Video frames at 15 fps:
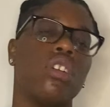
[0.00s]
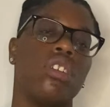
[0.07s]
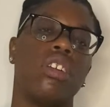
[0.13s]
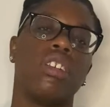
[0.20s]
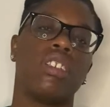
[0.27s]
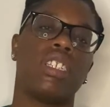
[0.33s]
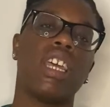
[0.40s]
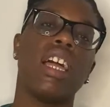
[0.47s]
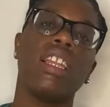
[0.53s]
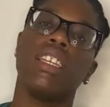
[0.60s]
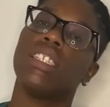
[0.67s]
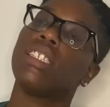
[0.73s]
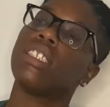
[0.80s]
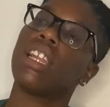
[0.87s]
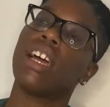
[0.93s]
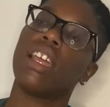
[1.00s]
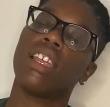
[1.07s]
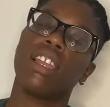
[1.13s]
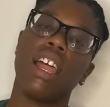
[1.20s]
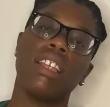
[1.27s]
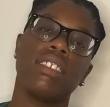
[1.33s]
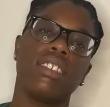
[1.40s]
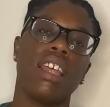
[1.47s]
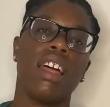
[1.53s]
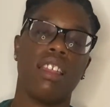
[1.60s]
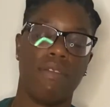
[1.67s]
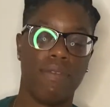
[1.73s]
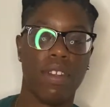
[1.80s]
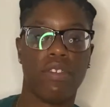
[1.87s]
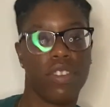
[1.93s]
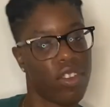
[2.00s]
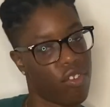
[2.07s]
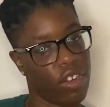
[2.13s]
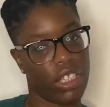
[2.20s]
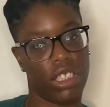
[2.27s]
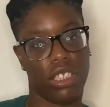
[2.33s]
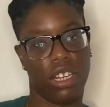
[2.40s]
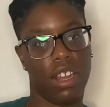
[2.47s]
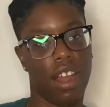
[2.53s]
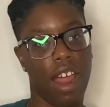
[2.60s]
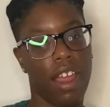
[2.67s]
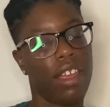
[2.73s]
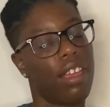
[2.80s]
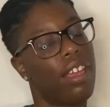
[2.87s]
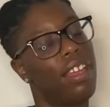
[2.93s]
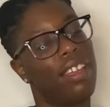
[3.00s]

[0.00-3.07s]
you're jealous. Like, that's not very Christian like.